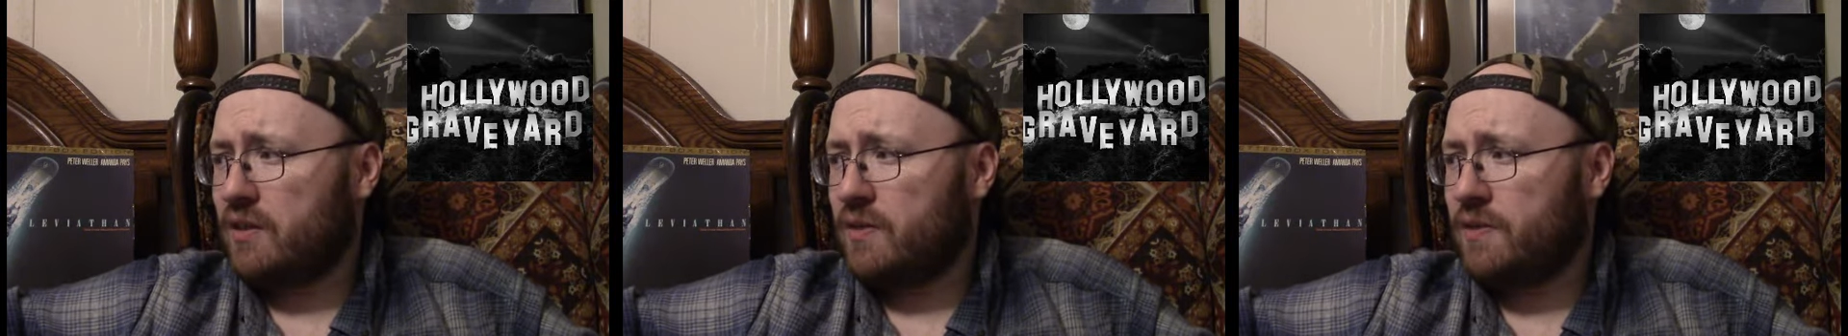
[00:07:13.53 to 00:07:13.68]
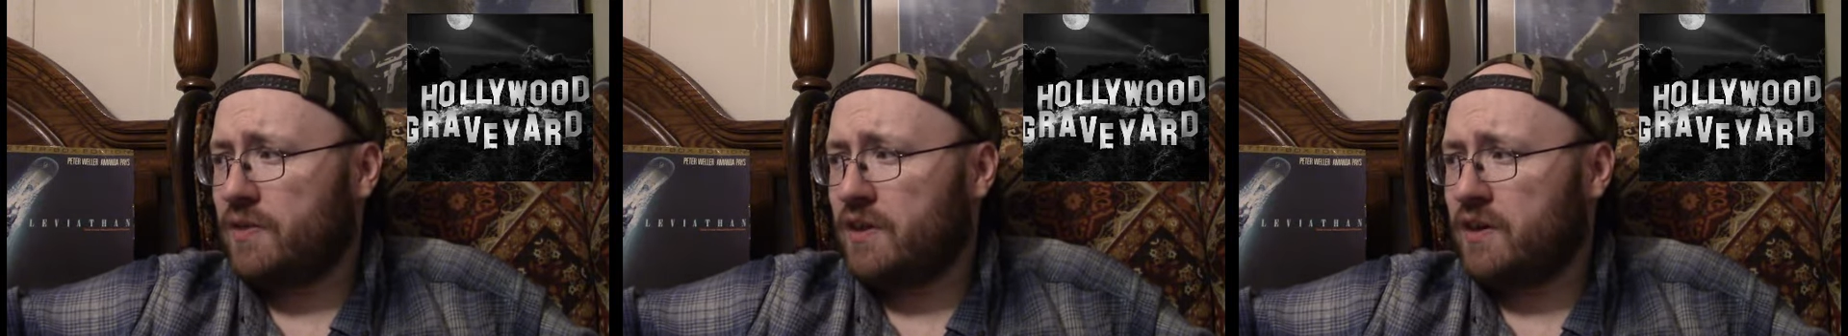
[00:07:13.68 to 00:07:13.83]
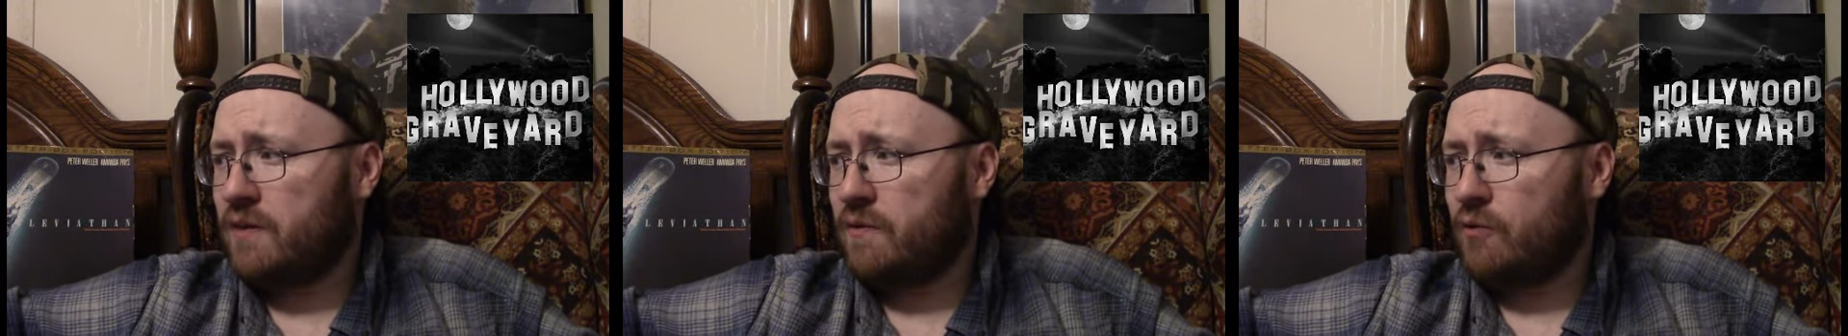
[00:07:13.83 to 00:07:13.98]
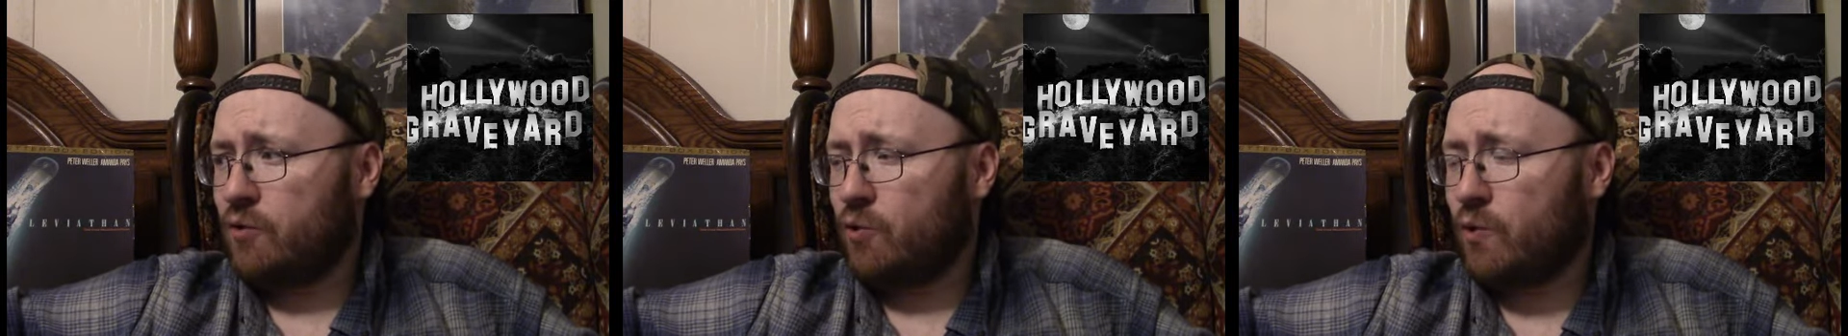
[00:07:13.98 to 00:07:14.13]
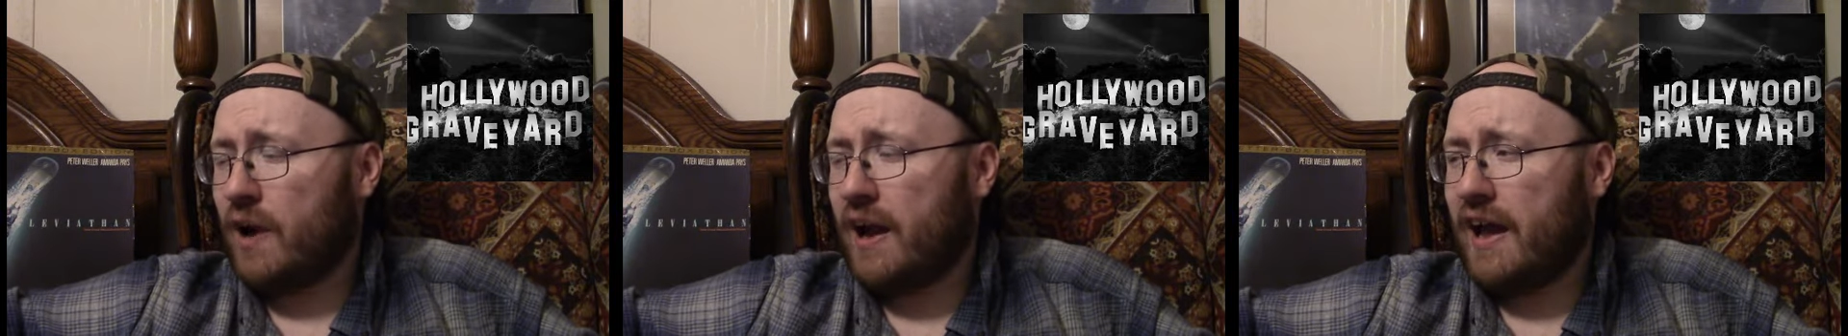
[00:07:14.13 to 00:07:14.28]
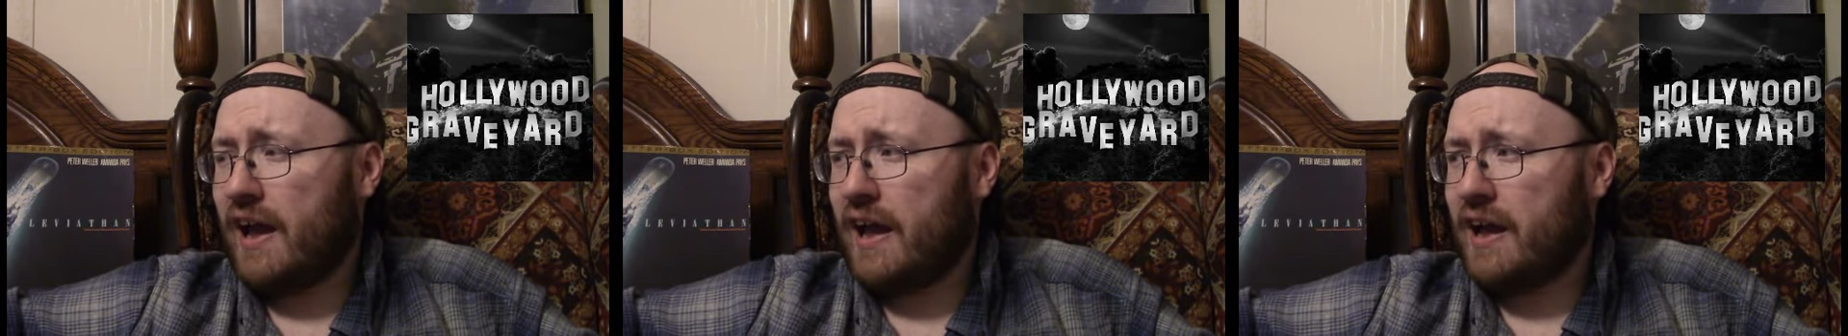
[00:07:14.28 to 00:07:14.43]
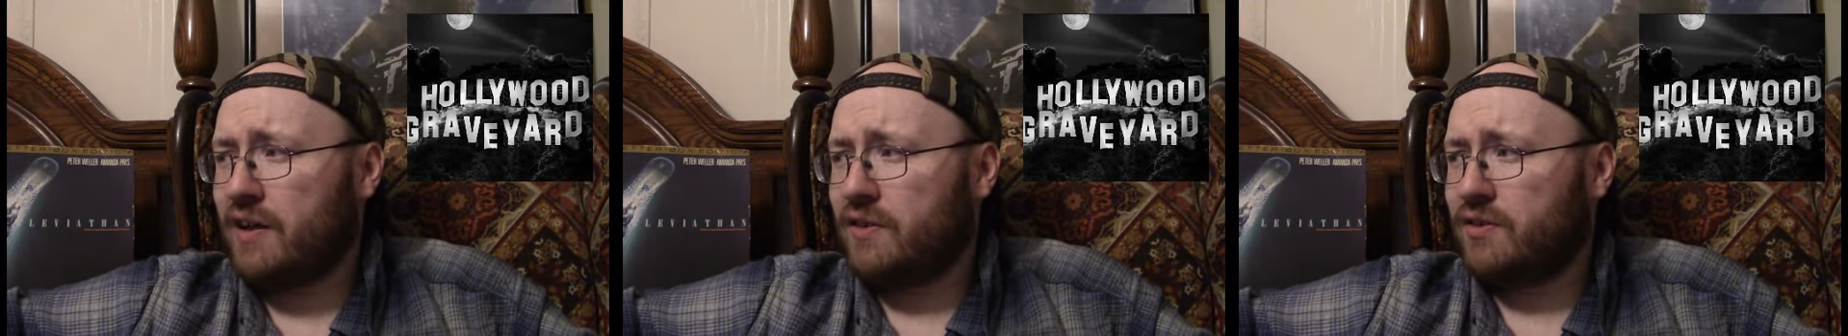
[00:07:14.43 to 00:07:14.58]
thing of
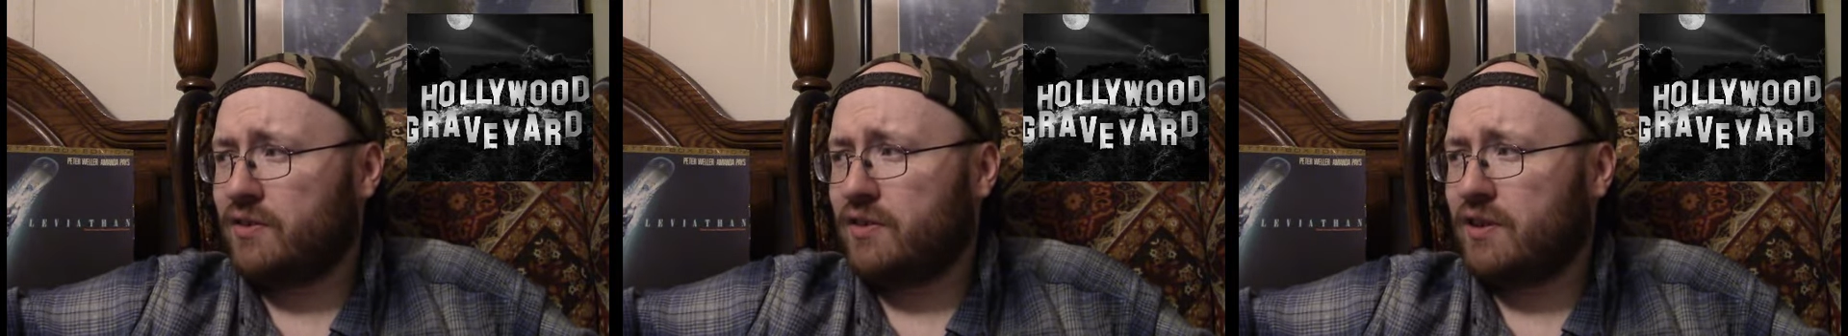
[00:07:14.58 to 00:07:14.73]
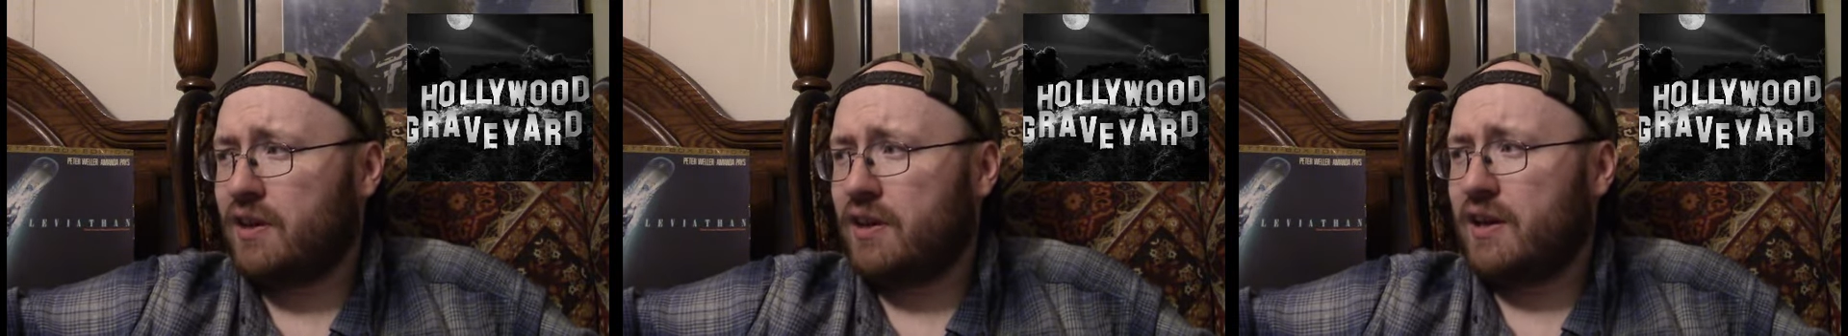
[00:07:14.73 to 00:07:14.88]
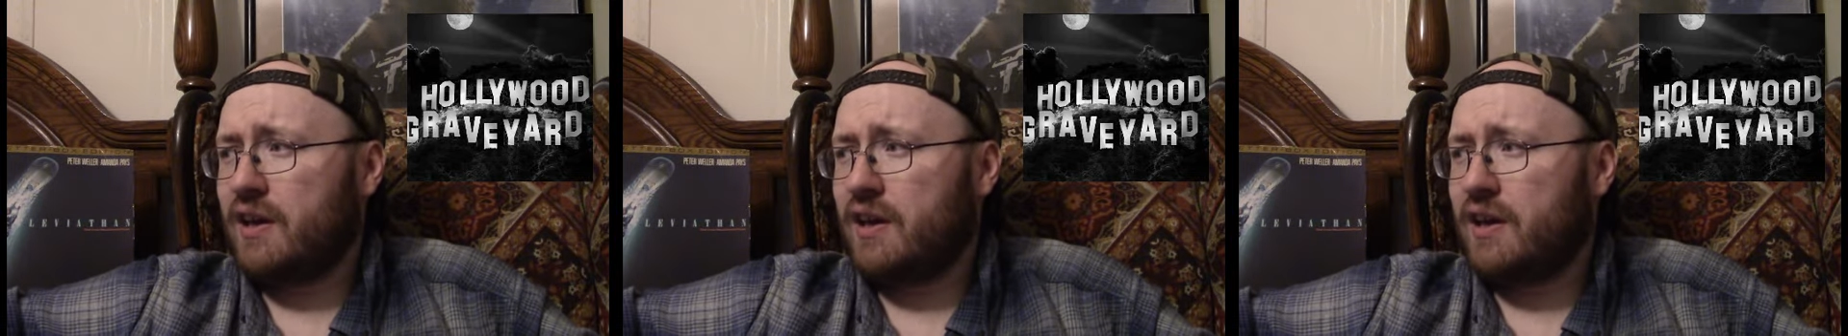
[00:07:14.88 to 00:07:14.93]
grass